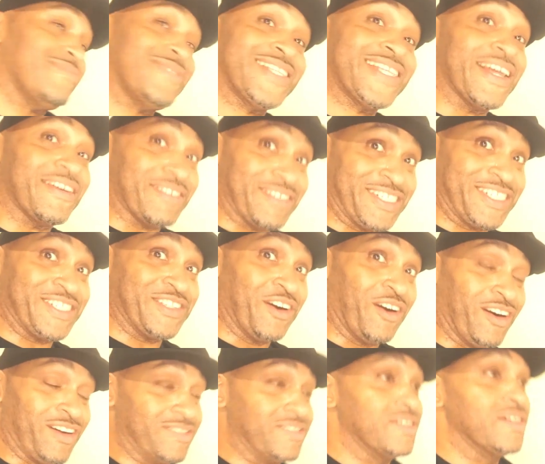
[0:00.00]
They're
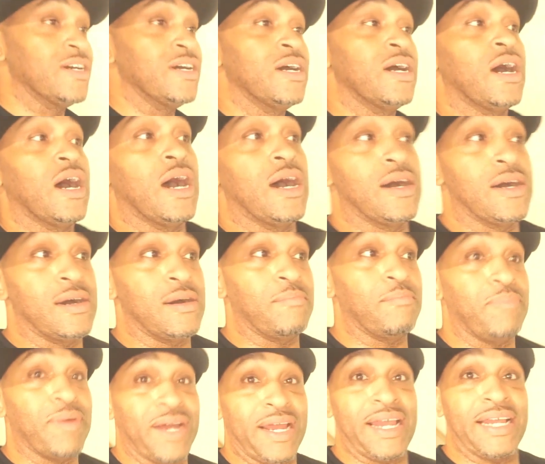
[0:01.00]
installed.
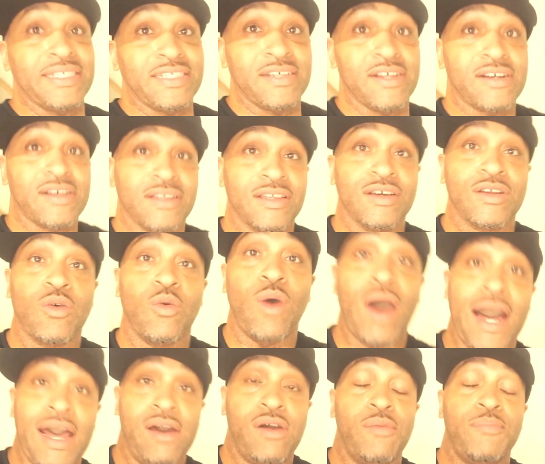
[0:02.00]
But it took a little
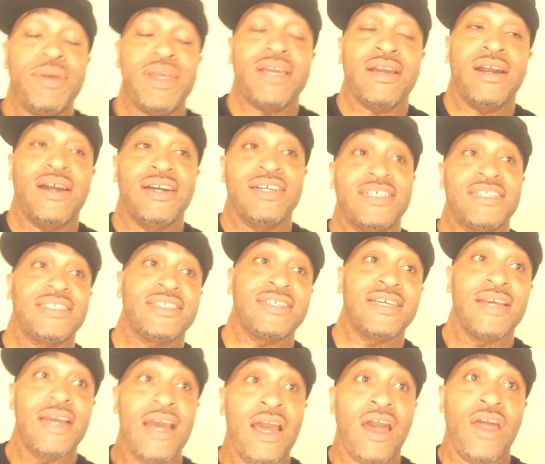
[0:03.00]
while because
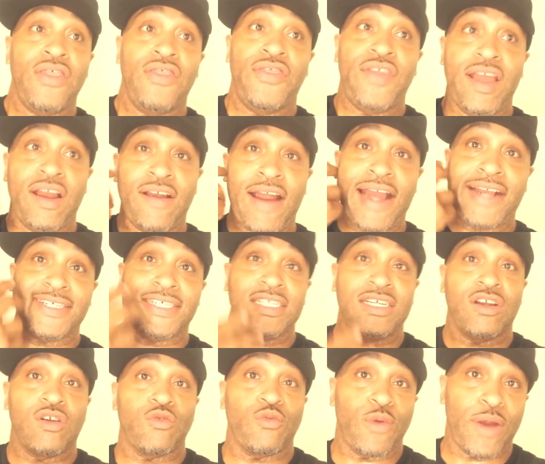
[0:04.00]
they're
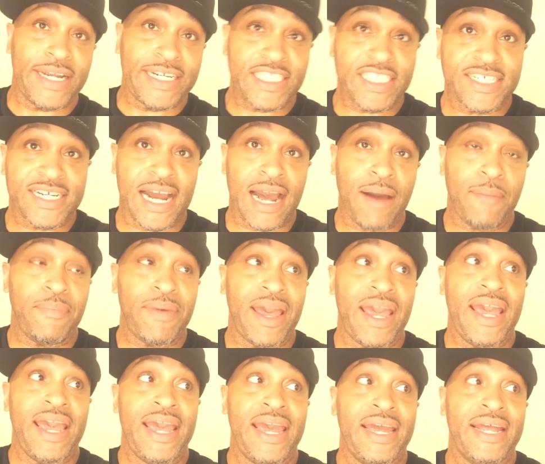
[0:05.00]
actually a race shop,
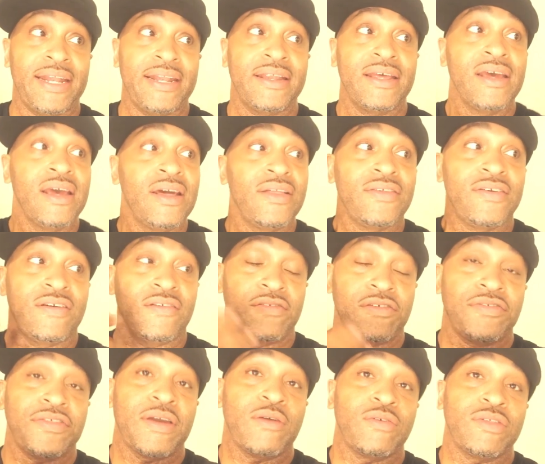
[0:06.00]
and the other
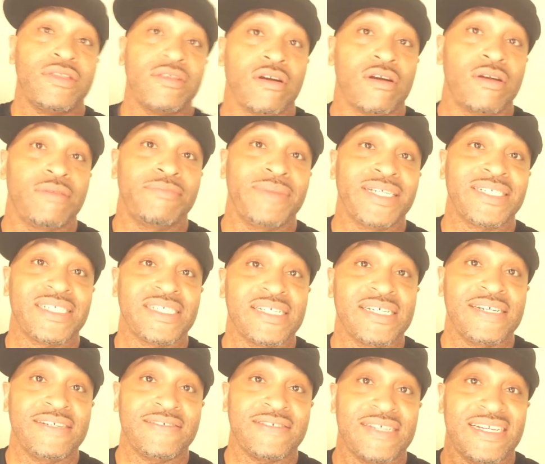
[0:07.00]
thing with darton mid
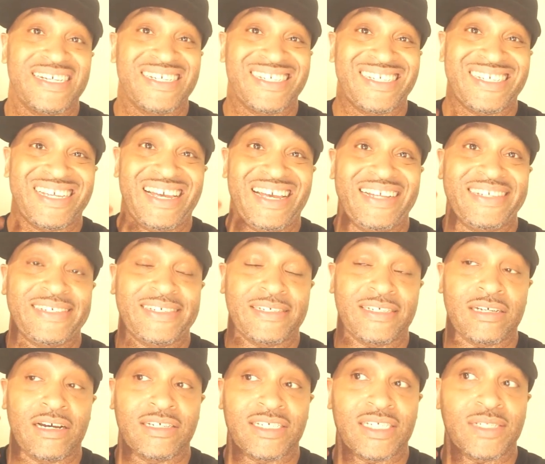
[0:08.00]
sleeves is it's
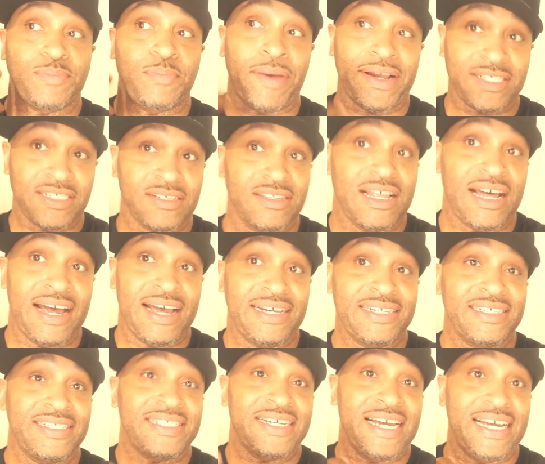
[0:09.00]
a
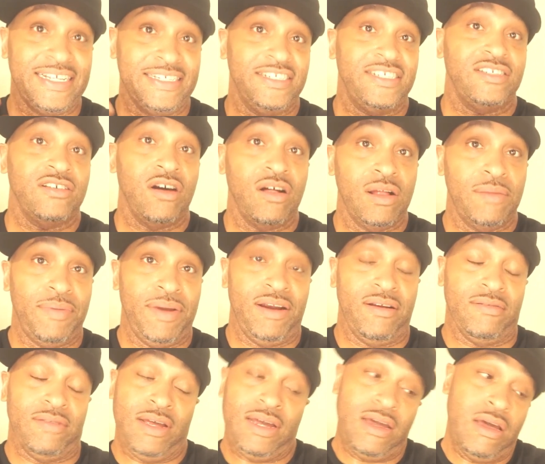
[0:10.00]
specialized install
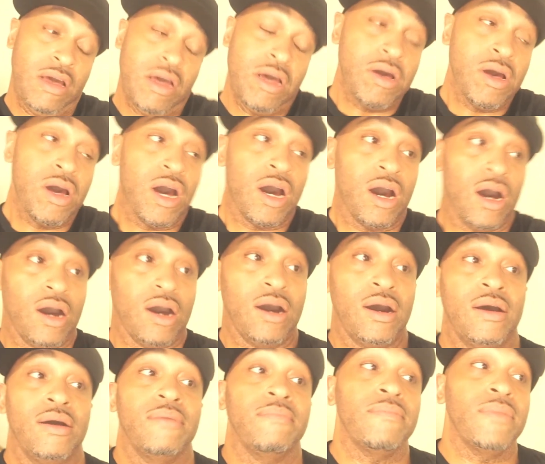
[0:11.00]
apparently.
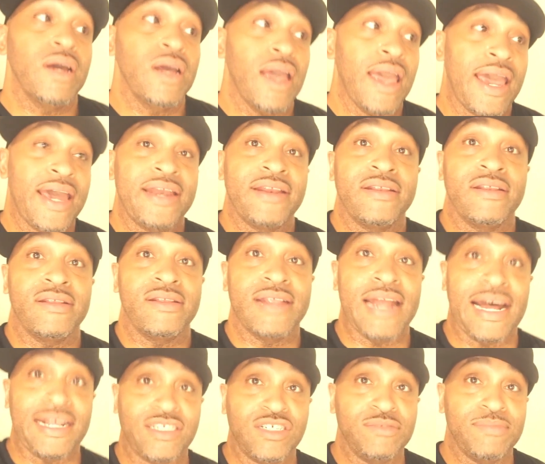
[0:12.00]
And
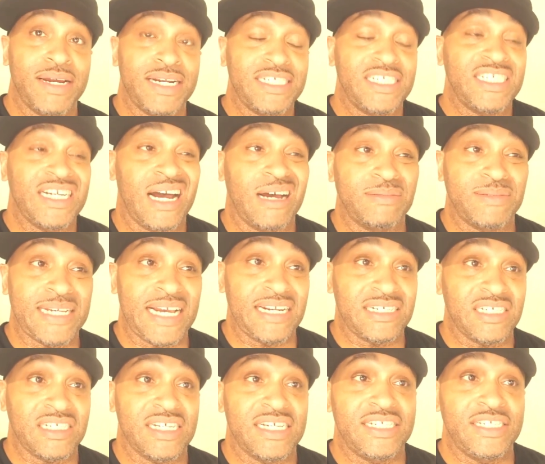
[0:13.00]
not too many shops
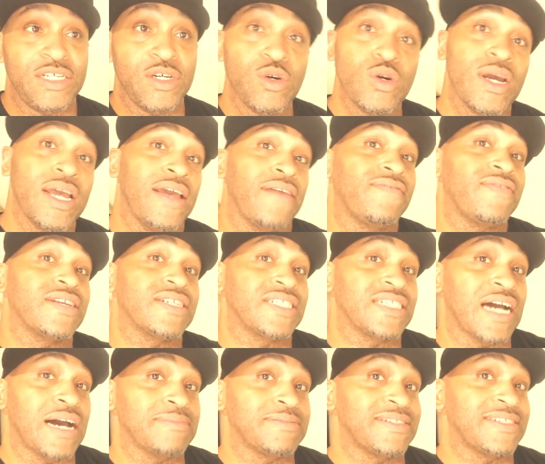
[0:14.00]
actually do it. If a
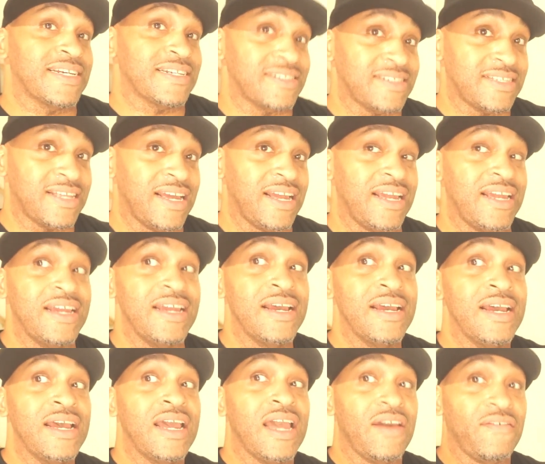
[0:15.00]
shop says
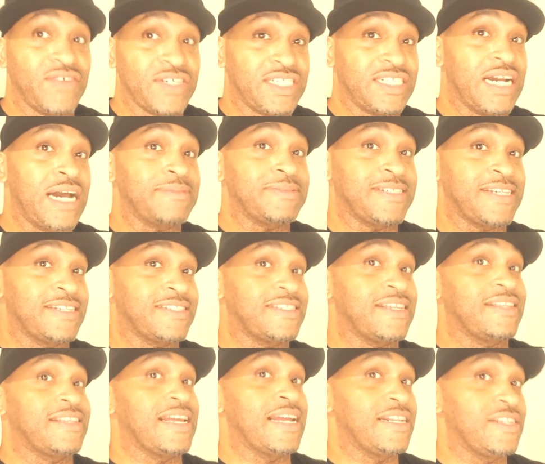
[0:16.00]

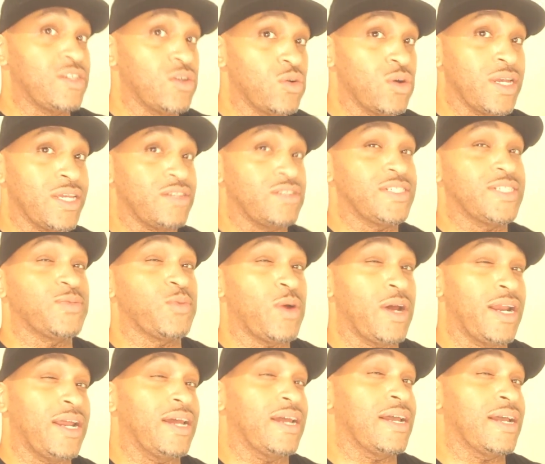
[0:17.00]
that they do it, you just
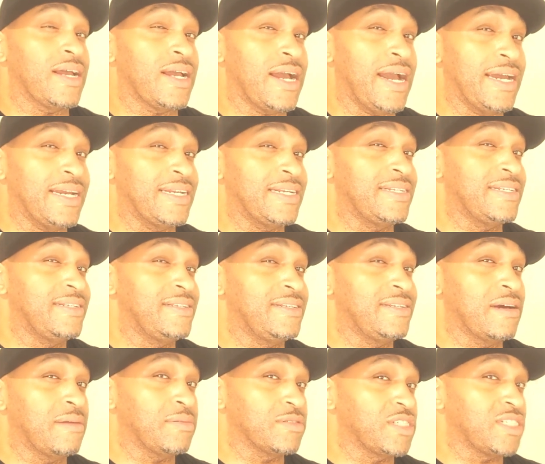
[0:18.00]
want to kind of
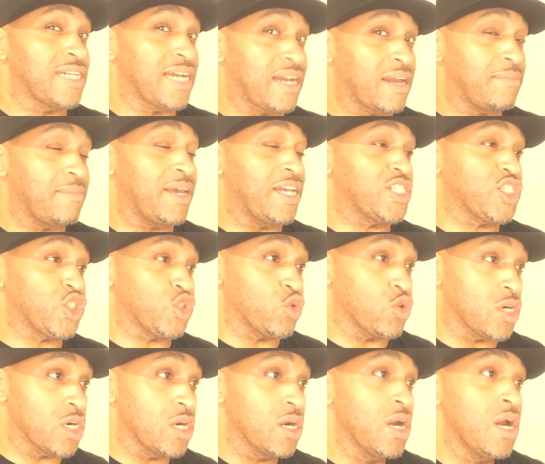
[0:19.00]
double check and make
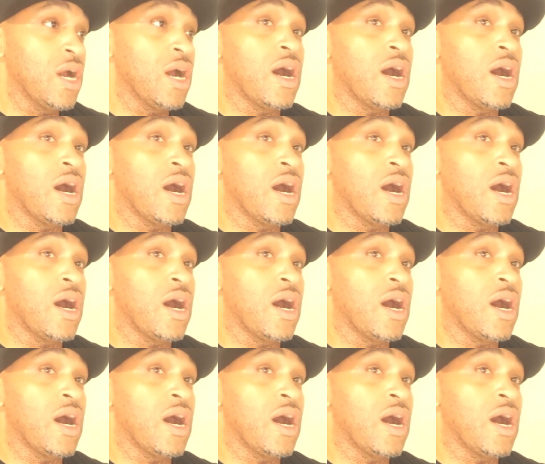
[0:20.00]
sure.